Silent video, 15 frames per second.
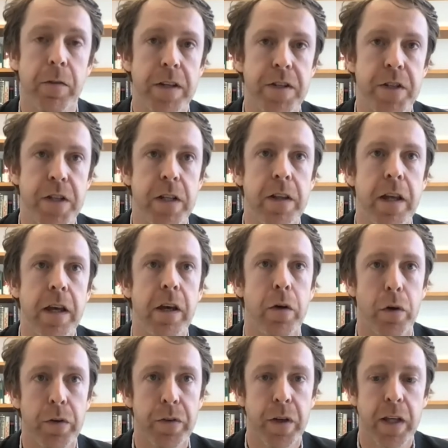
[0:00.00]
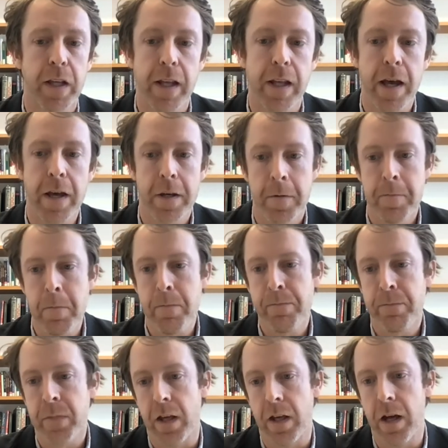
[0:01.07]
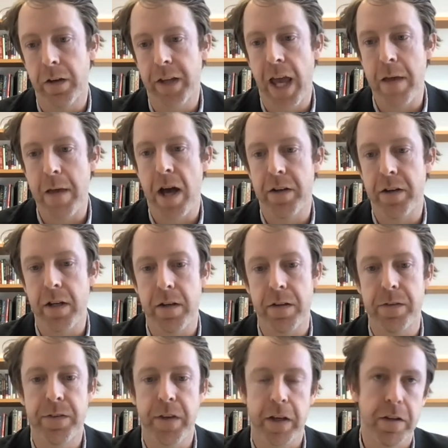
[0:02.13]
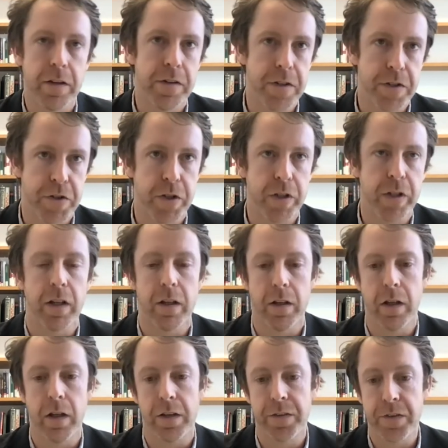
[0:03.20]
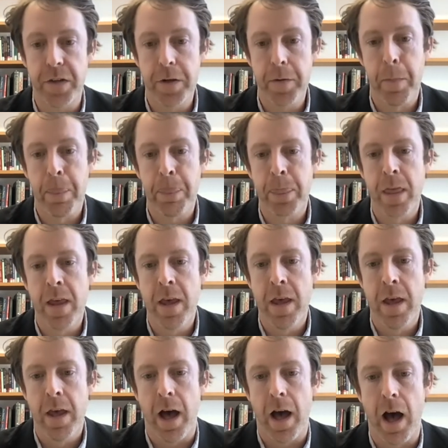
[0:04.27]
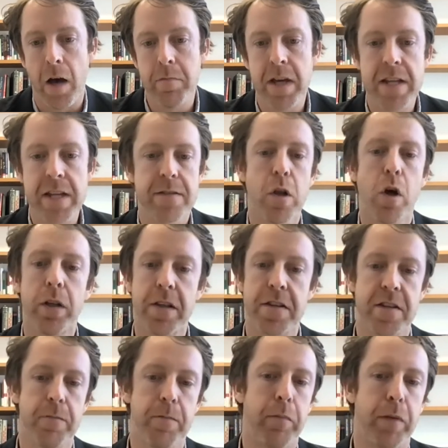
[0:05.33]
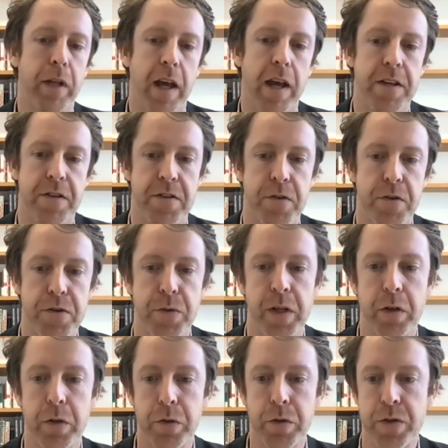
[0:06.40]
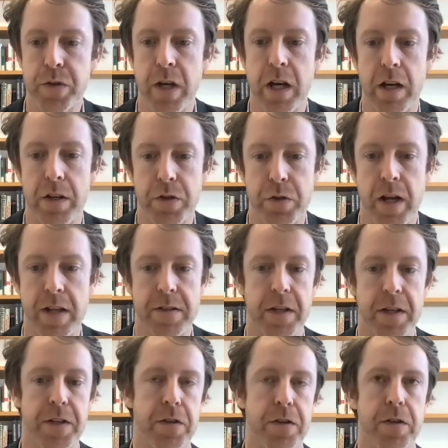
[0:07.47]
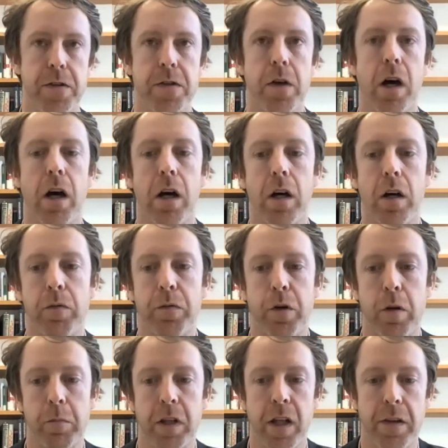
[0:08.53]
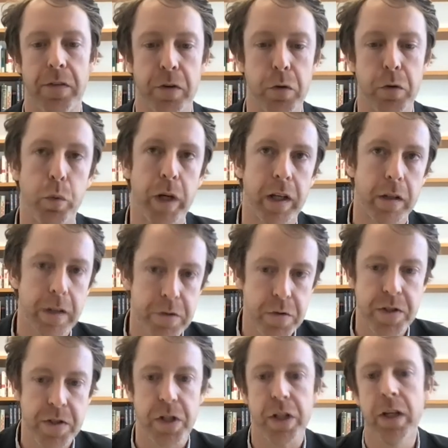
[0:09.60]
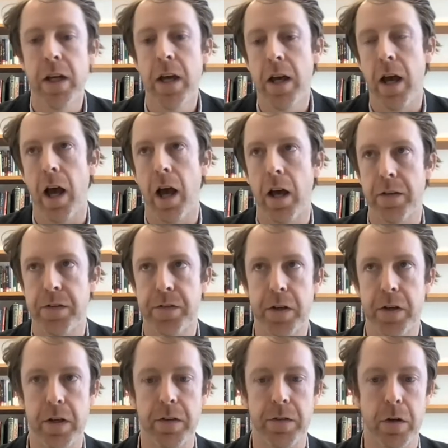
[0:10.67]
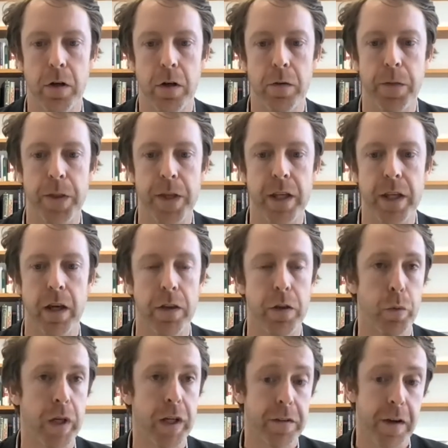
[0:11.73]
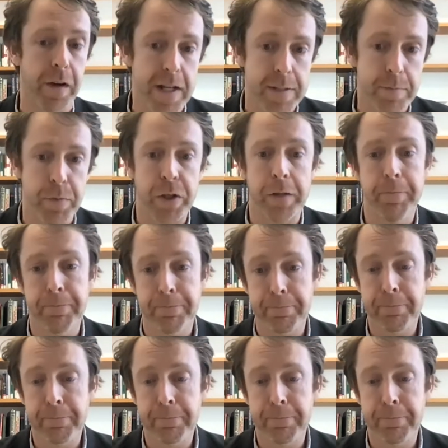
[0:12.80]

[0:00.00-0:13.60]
ve Çin'de Ötekiler, uh, came out in its second edition last year. Um, and his long list of publications also includes uh, translations uh, from classical Uyghur literature uh, and studies of the, uh, the Uyghur diaspora.